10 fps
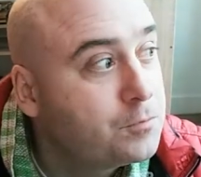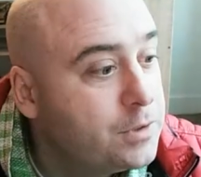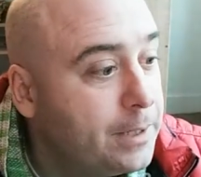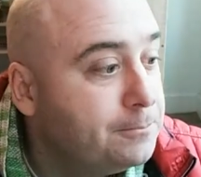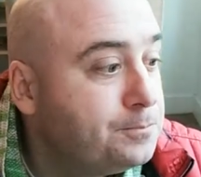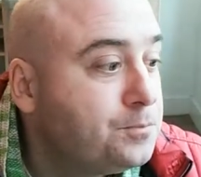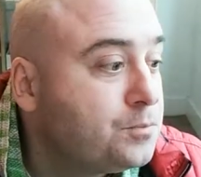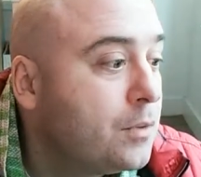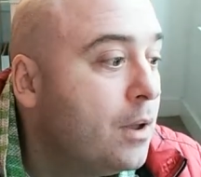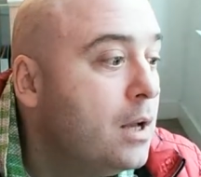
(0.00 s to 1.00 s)
Okay.
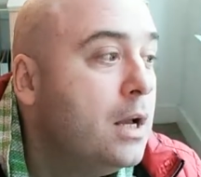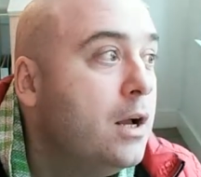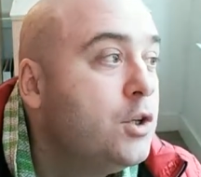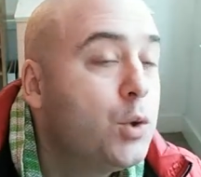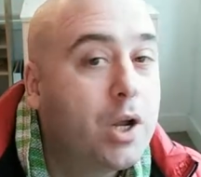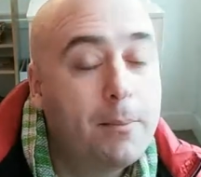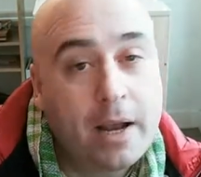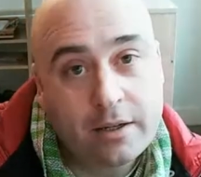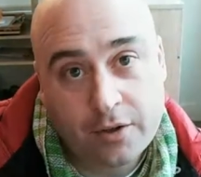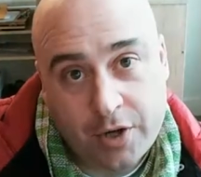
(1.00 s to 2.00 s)
So, we come
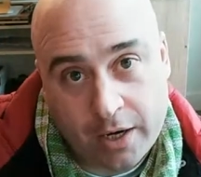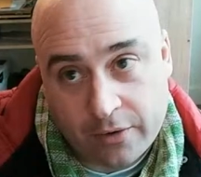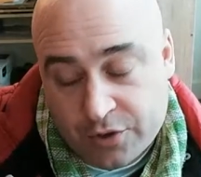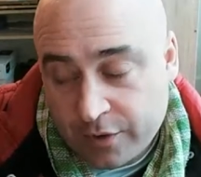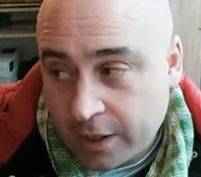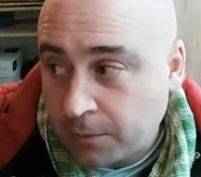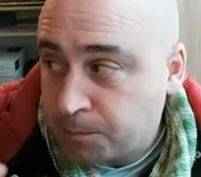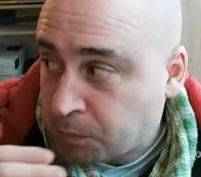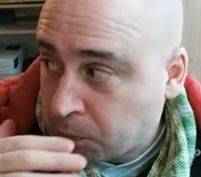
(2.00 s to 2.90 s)
back to the title of this video.